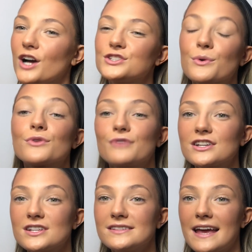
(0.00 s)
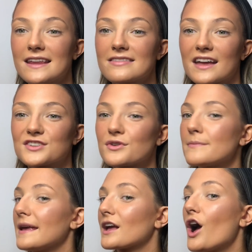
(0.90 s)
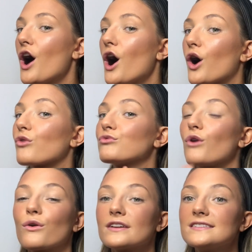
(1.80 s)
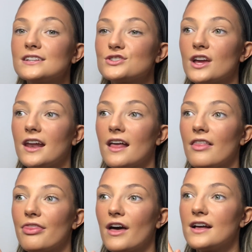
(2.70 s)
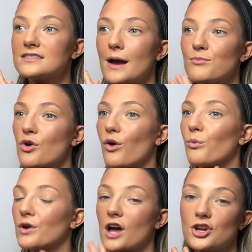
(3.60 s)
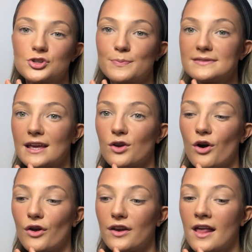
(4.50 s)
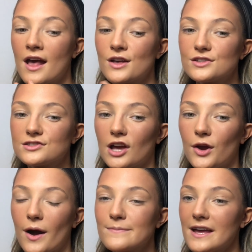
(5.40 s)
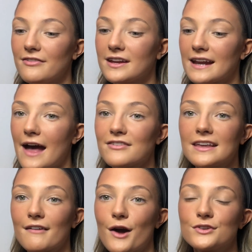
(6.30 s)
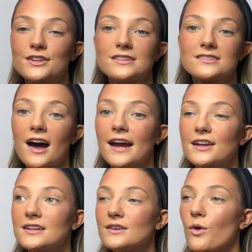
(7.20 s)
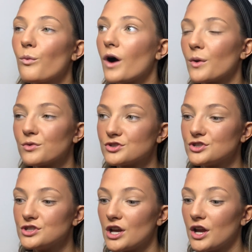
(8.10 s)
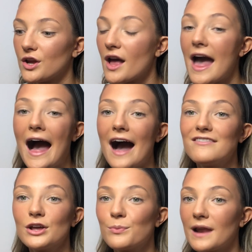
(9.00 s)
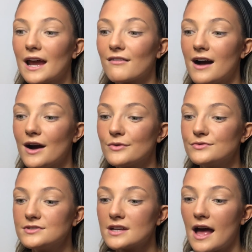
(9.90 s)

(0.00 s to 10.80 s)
don't want to rush into anything. I don't want to make a wrong decision that I'm not 100% on. So I'm definitely gonna have a year out to decide what I want to do, have a little play around,